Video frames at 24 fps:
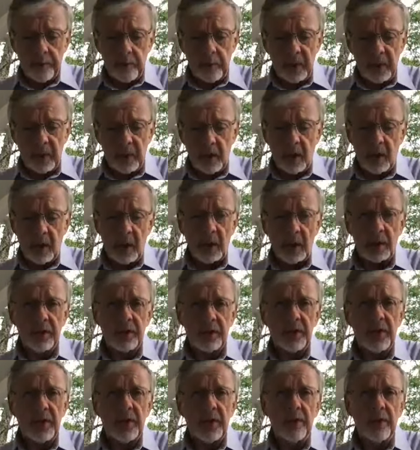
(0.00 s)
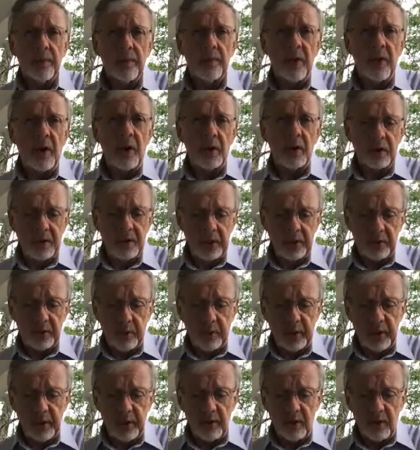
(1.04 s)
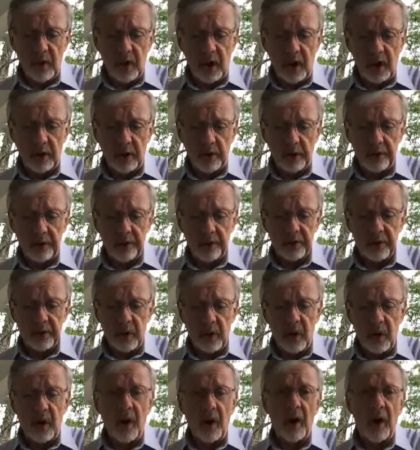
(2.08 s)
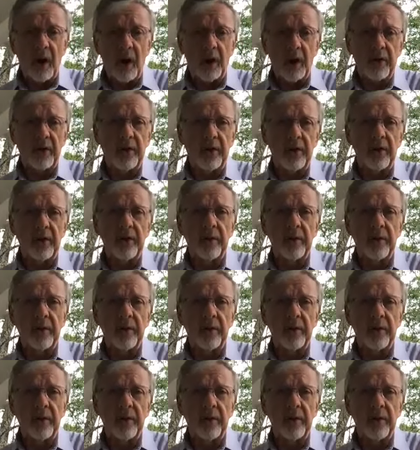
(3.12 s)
because Paul says we do not lose heart.